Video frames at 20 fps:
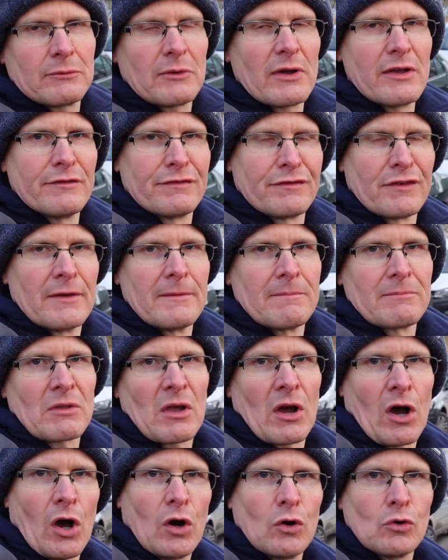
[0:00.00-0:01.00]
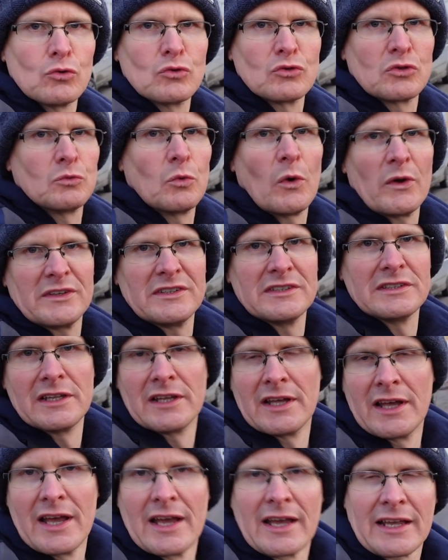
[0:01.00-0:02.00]
with old
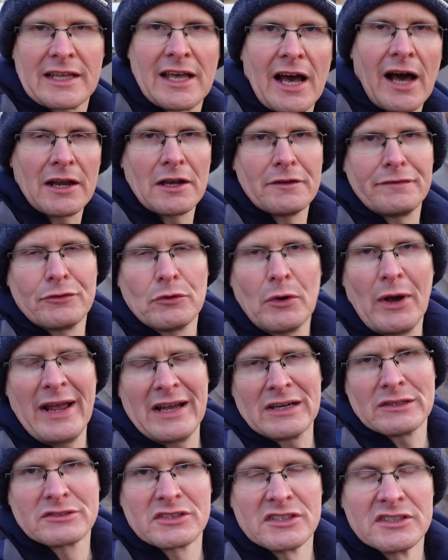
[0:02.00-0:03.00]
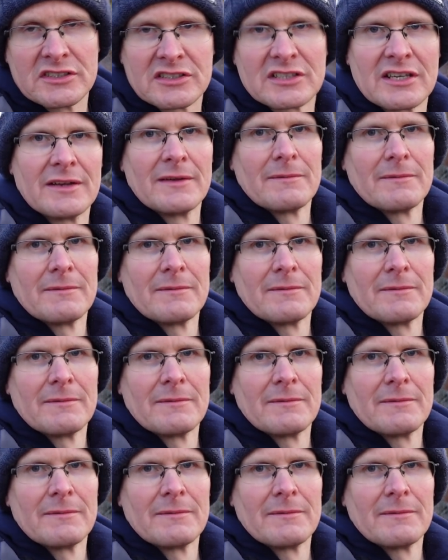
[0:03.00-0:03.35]
wooden colourful houses.